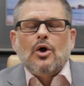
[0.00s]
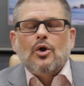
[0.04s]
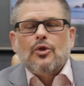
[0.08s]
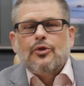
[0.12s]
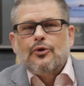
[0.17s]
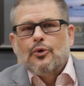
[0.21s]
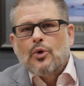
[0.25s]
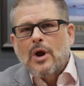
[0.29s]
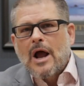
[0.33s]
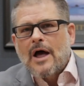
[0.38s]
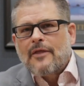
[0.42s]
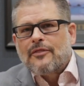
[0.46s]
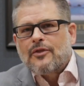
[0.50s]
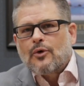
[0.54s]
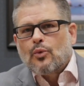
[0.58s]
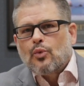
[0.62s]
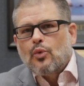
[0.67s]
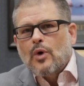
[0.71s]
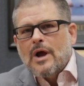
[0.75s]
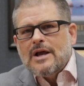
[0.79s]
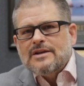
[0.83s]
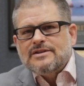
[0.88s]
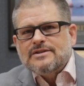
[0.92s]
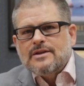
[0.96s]
Throughout the
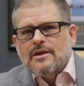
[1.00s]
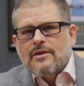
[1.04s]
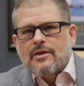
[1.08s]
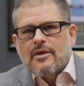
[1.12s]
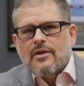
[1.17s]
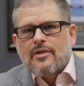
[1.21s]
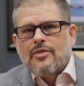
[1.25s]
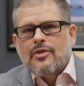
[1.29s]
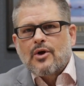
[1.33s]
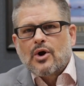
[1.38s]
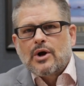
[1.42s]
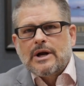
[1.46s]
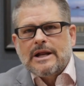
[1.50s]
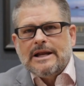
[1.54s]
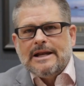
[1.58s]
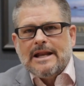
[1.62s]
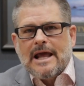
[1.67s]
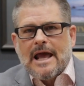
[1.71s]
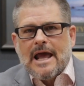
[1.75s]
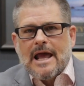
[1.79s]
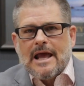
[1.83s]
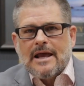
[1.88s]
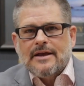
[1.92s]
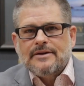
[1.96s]
rest of the 30
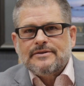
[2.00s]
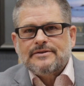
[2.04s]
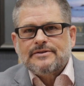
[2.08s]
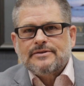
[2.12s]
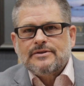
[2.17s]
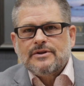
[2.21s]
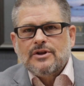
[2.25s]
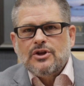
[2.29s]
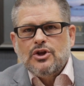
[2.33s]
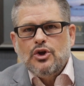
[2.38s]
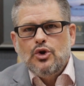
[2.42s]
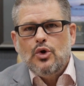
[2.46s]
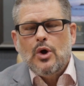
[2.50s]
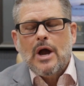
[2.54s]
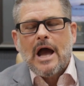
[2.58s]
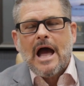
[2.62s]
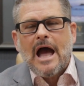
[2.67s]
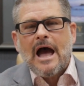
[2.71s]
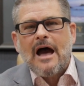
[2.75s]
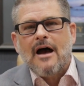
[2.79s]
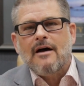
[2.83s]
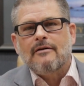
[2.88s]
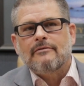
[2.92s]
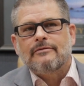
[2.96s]
days, you
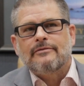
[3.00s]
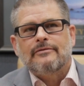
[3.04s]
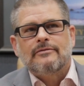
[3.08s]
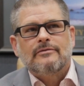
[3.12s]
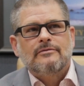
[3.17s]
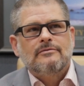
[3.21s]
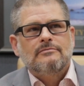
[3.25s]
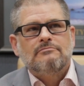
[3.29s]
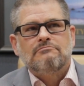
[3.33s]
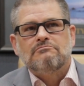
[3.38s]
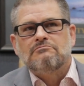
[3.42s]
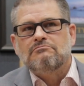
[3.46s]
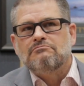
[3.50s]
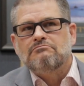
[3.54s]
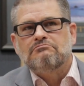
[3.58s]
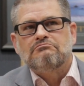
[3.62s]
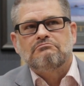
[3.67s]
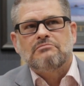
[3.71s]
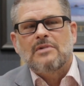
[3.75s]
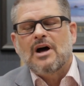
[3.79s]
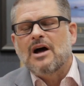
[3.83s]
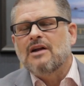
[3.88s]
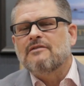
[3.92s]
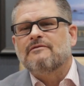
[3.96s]
have
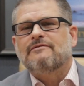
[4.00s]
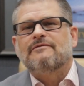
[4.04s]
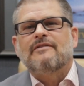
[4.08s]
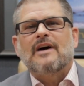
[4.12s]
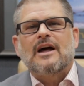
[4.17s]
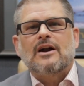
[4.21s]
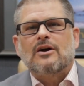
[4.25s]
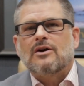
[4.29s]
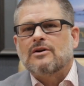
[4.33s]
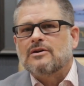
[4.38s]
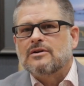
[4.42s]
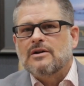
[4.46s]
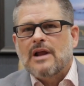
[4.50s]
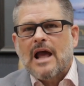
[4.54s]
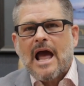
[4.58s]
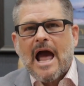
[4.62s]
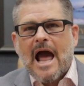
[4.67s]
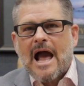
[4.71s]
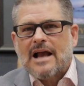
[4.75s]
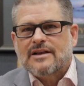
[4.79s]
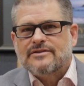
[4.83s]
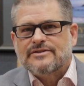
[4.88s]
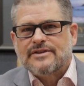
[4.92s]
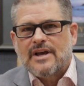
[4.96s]
unfettered
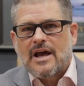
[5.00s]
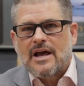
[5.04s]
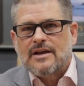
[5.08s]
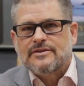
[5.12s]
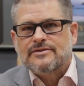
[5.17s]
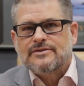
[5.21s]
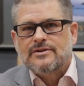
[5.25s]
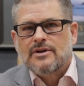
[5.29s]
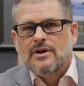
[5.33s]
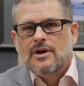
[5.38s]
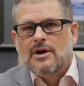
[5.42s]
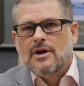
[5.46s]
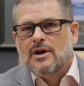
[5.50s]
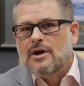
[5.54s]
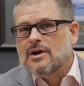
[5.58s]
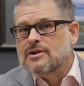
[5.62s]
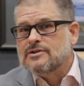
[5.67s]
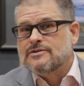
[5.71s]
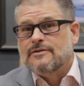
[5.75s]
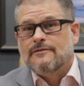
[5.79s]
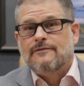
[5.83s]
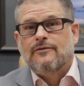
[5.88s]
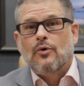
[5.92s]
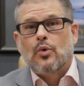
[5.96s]
access
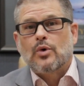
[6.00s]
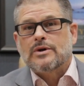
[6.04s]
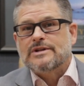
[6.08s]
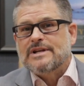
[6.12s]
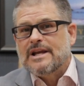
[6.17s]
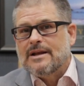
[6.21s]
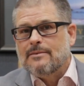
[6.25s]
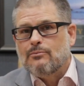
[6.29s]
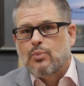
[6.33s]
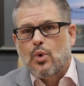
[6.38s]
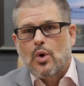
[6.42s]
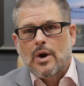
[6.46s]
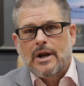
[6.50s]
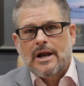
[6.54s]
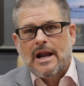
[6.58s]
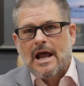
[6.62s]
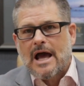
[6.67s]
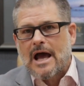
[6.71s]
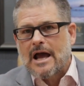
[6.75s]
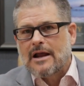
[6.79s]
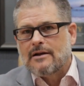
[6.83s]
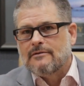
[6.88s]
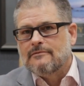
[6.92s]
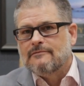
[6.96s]
to 14.9,
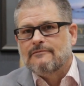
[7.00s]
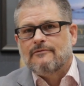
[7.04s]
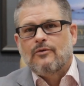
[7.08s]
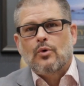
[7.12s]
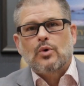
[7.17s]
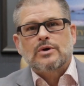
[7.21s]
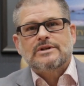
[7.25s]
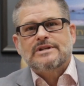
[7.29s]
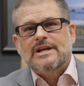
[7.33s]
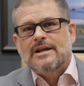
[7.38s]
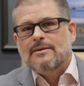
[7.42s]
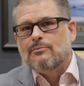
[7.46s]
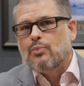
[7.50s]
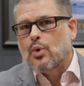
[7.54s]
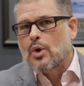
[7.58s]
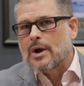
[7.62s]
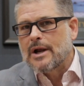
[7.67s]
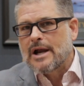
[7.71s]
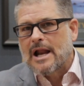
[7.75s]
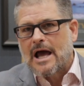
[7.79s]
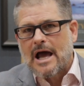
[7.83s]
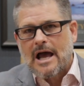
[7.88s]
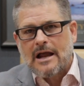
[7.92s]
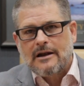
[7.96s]

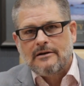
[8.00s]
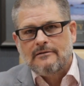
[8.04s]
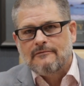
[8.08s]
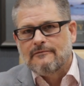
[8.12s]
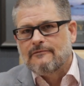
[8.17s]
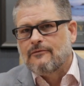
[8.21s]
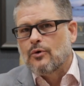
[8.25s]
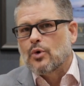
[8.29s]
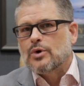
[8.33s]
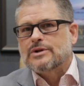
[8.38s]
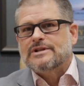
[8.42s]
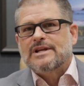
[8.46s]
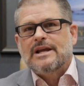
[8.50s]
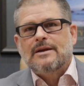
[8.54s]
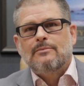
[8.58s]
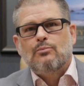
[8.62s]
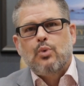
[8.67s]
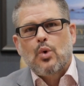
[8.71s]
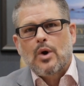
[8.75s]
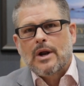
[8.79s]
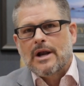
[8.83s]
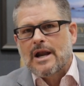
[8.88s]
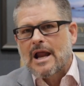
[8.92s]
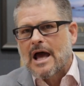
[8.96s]
14.9,
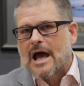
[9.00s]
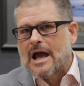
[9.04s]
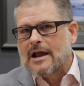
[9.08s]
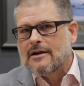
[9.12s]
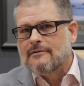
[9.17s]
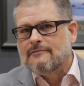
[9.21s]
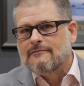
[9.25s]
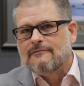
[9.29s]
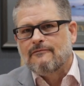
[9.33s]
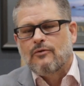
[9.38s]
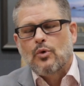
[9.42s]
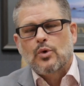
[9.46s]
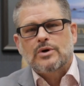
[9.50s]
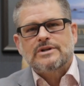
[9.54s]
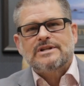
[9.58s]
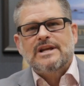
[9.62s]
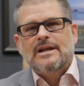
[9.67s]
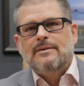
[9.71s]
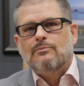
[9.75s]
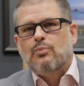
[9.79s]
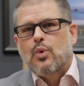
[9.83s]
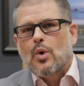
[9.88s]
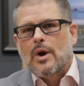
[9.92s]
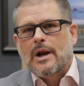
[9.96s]
14.9,
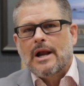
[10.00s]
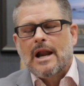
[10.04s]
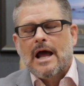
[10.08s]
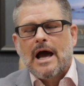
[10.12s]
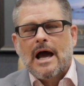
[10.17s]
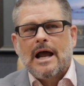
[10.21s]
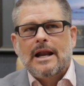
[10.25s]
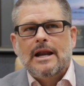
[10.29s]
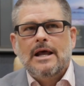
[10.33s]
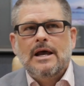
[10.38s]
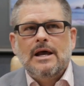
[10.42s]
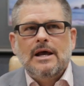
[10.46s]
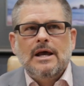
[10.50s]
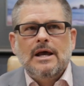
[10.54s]
14.9.